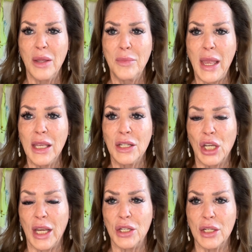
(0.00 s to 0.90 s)
making
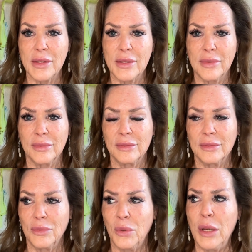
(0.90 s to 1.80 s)
changes.
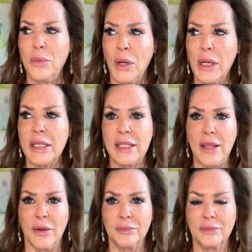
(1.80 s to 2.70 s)
We want to see
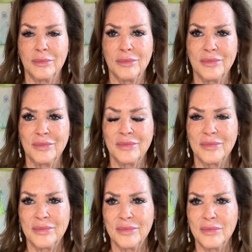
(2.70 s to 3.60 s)
them.
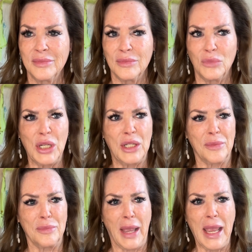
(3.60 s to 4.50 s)
We
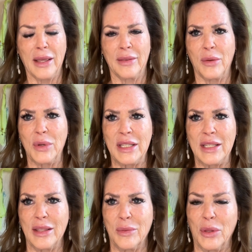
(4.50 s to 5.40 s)
demand that we
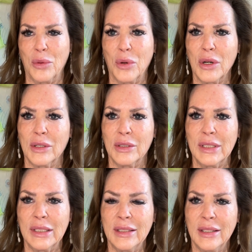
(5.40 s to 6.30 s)
see them in the
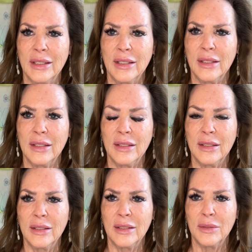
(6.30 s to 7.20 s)
world.
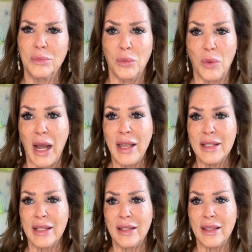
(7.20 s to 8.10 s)
But why
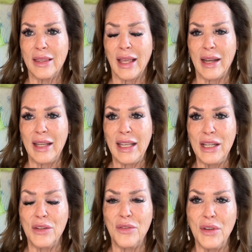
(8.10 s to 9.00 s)
is it that
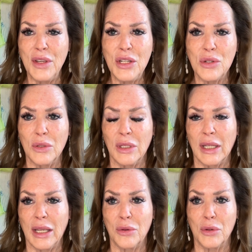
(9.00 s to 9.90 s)

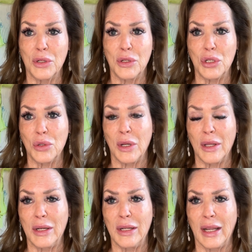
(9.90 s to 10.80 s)
individually, in order to join
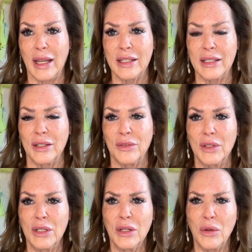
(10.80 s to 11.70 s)
the collective,
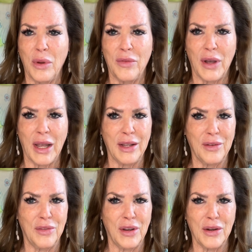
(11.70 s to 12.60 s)
we find it
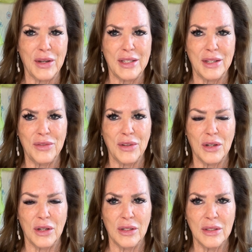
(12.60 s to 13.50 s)
very
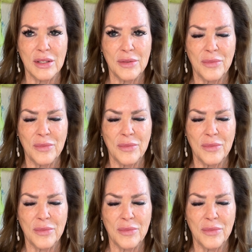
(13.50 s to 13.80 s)
difficult?